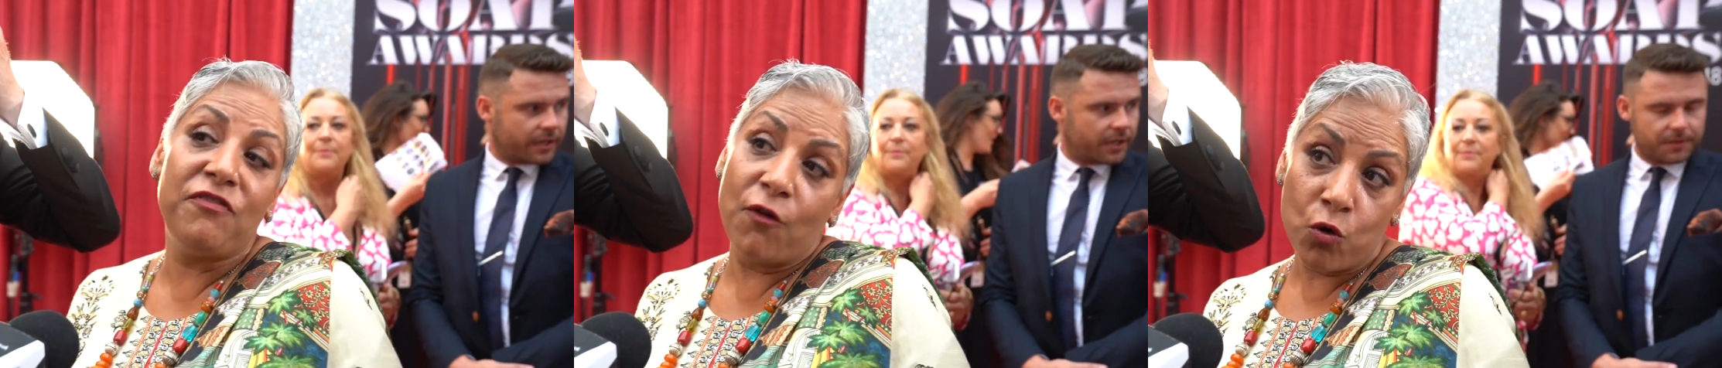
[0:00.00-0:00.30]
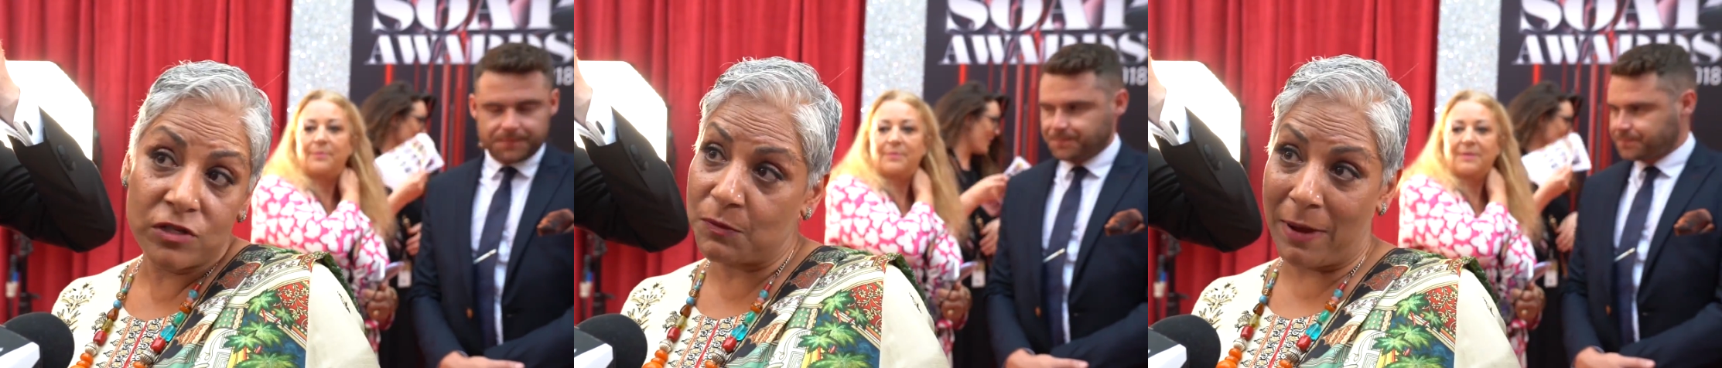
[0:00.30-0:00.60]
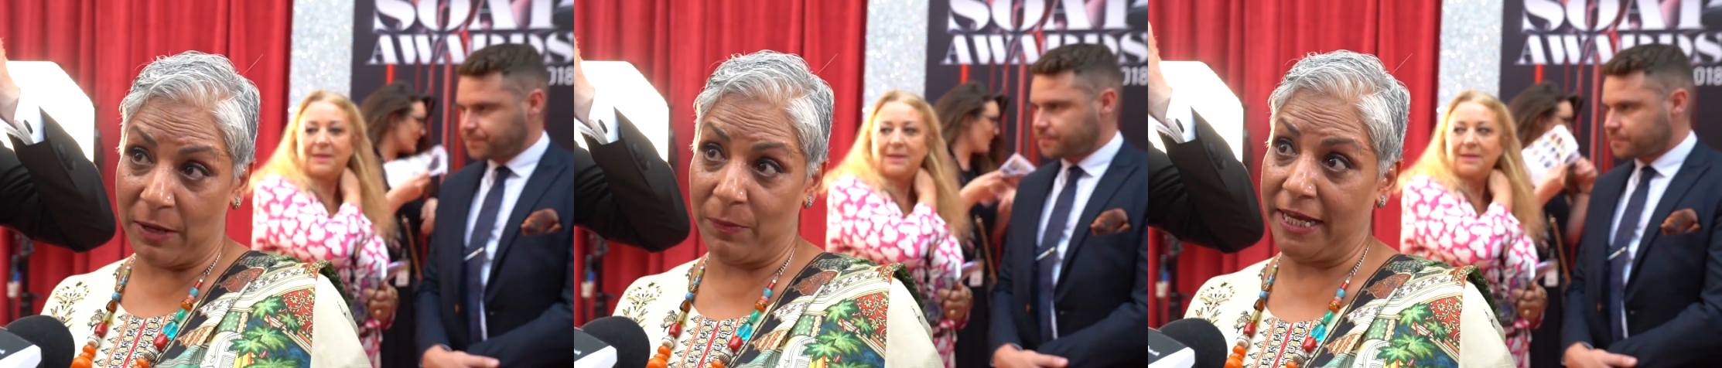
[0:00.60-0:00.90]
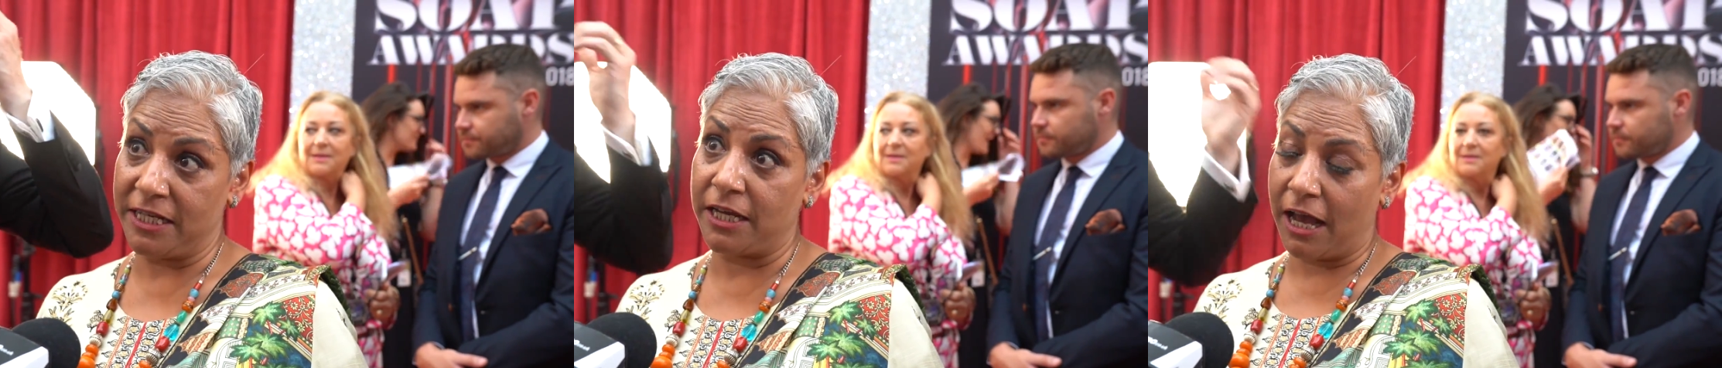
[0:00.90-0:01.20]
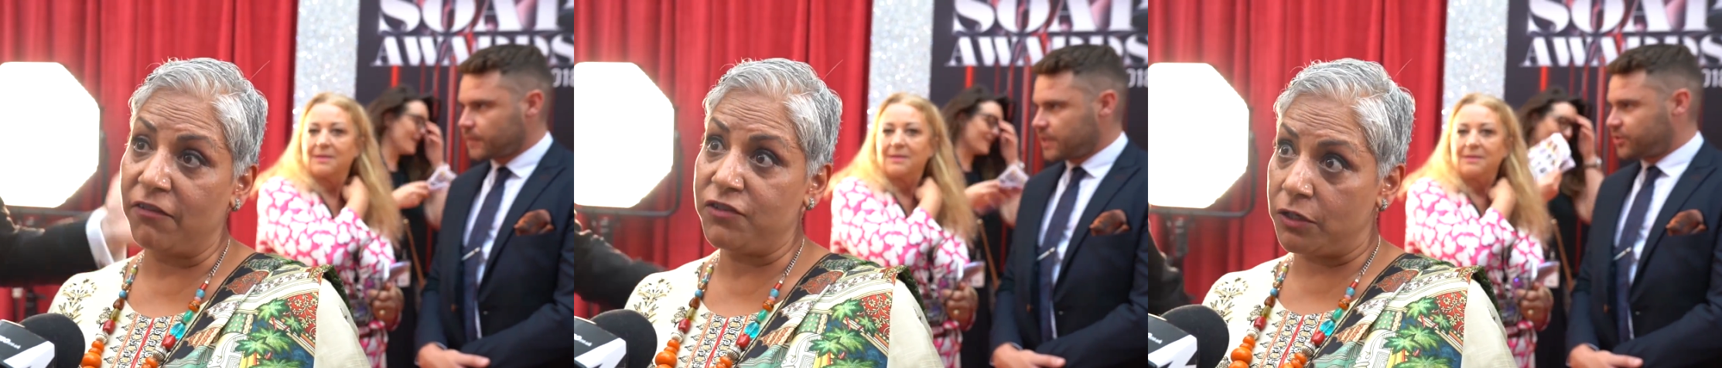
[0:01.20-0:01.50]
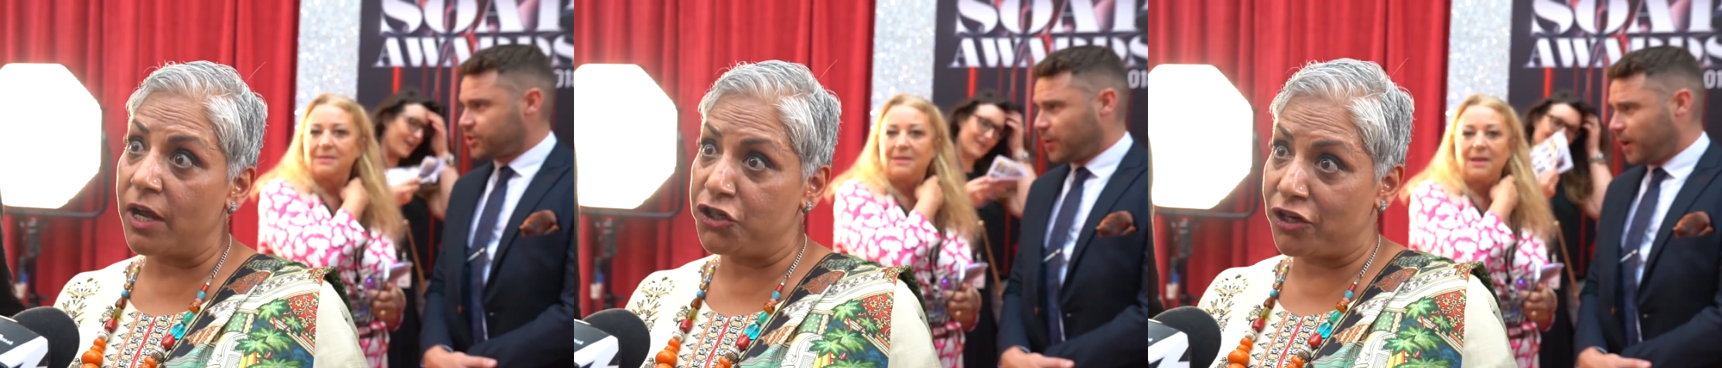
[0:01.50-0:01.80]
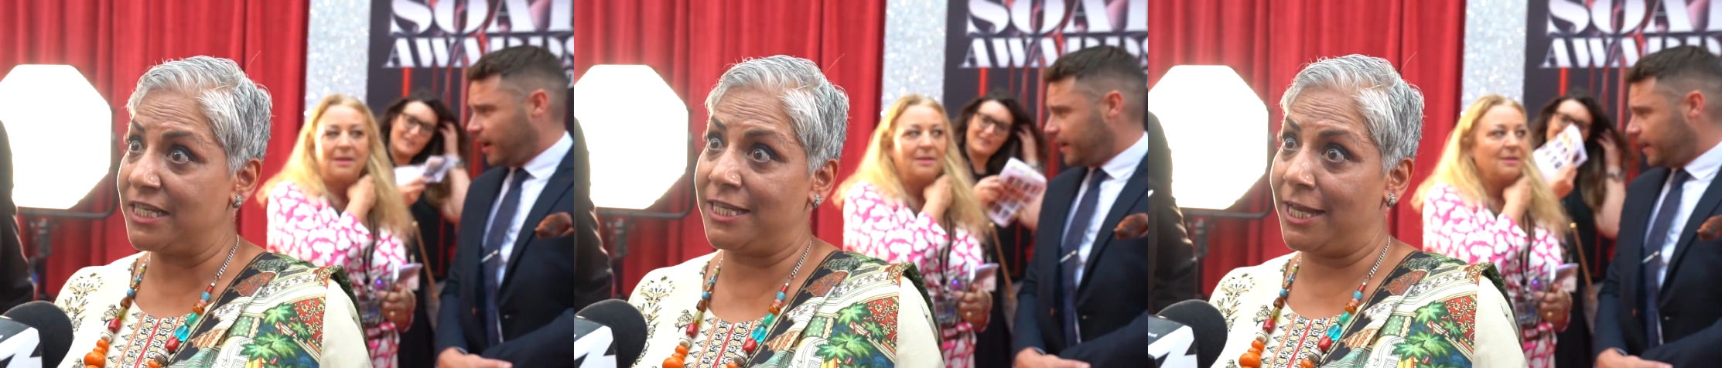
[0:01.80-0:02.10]
Speaker 1: be forced maybe to have to
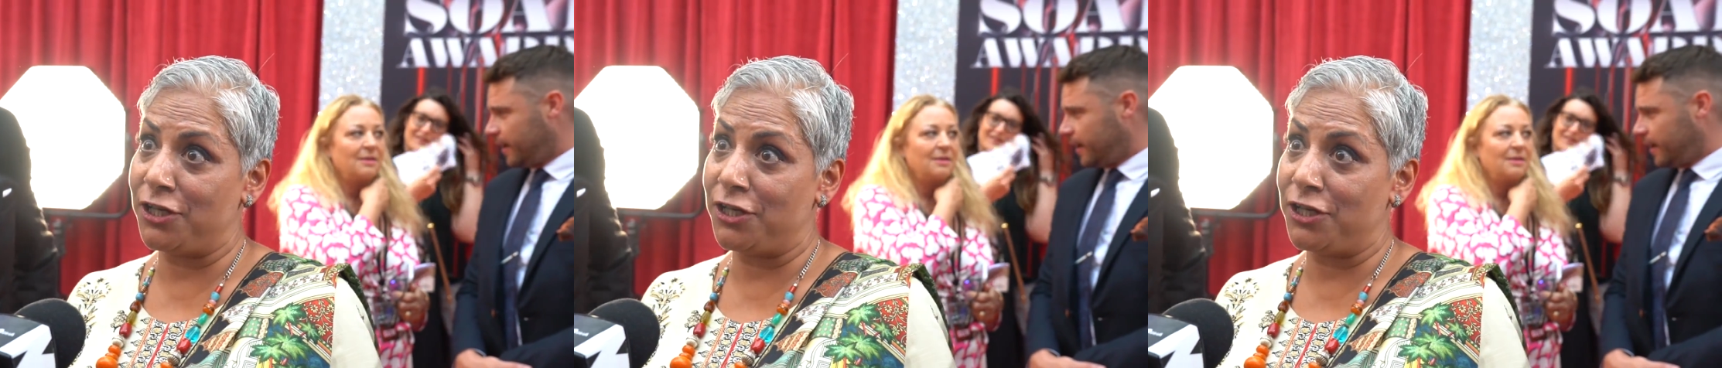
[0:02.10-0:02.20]
address the